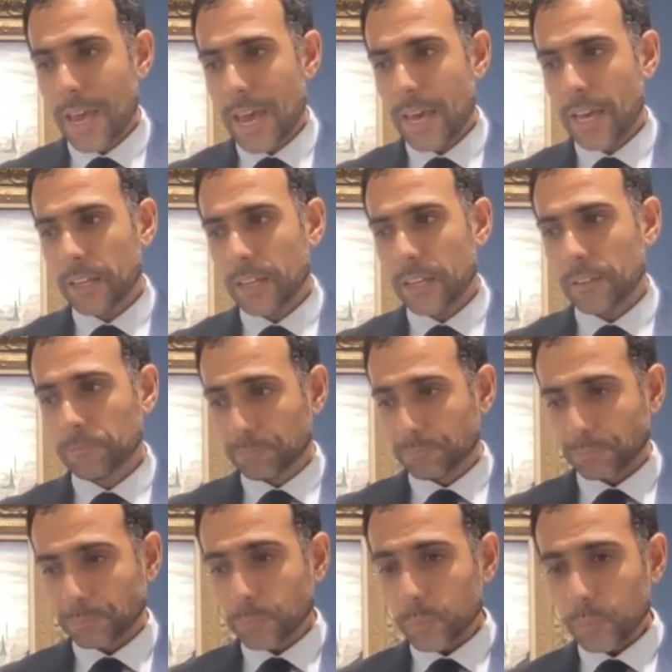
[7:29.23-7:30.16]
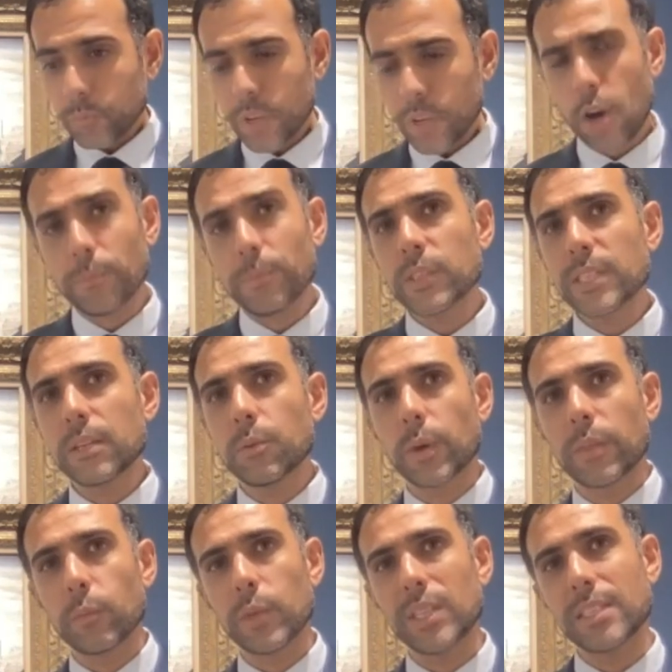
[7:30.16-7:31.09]
And obviously,
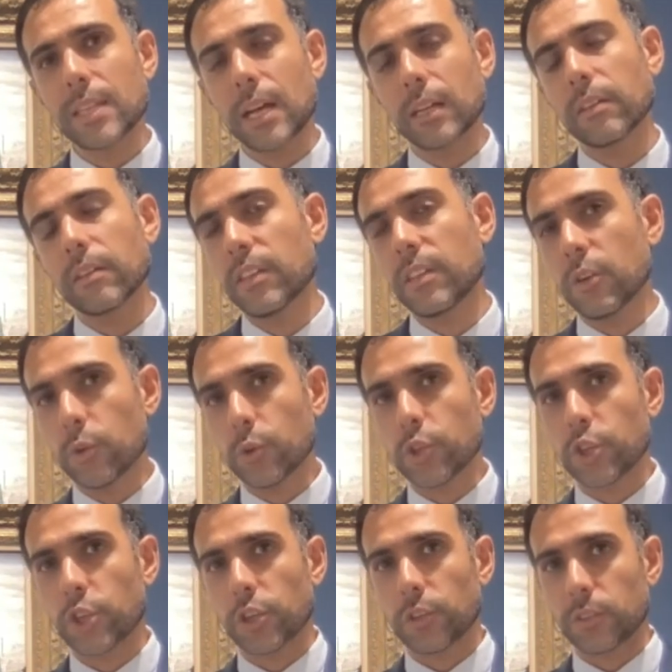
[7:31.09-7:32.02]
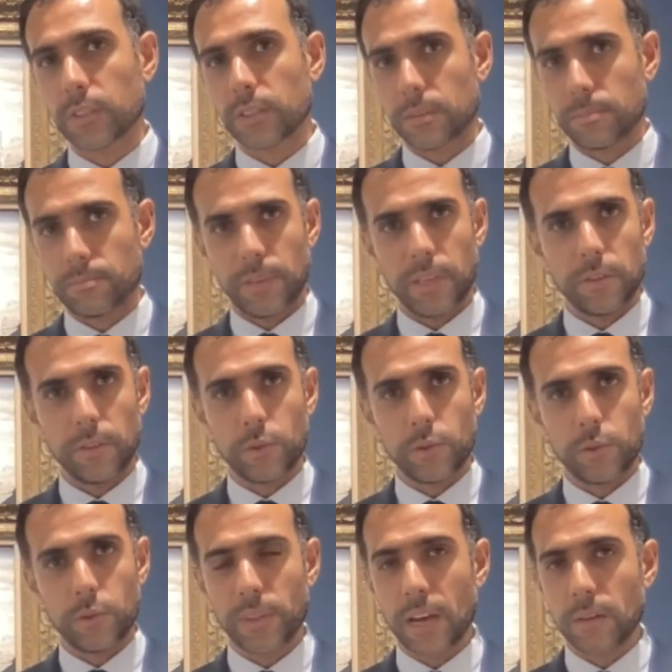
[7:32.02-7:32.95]
when we started the auctions in
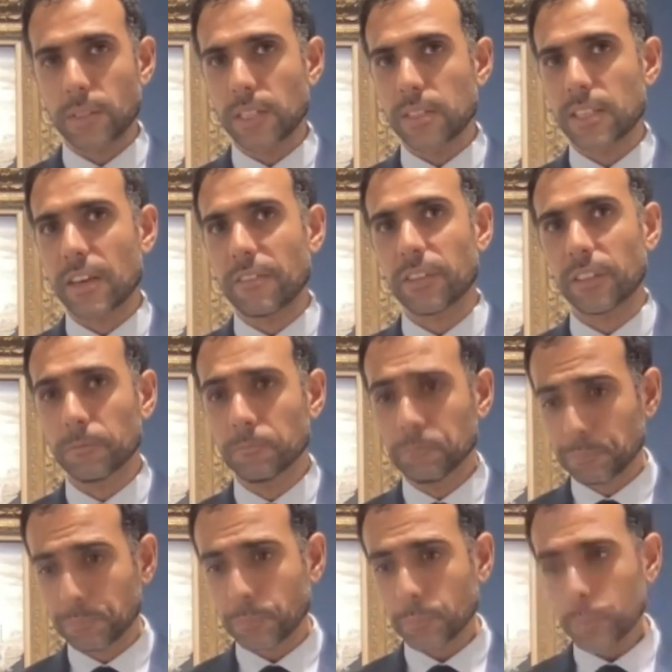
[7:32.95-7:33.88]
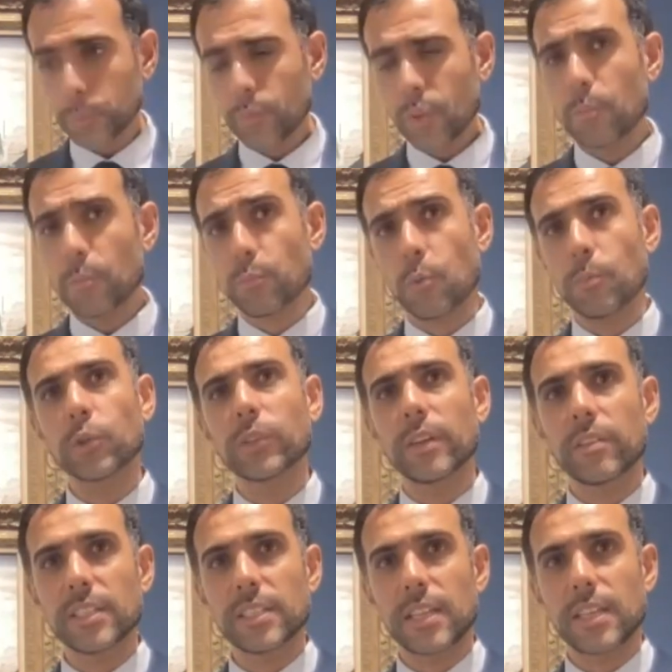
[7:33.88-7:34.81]
2007, promoting
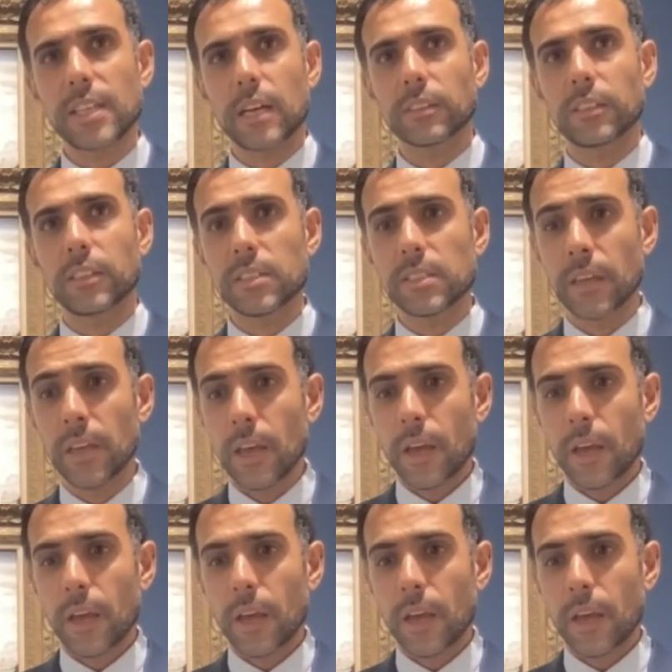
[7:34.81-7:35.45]
these artists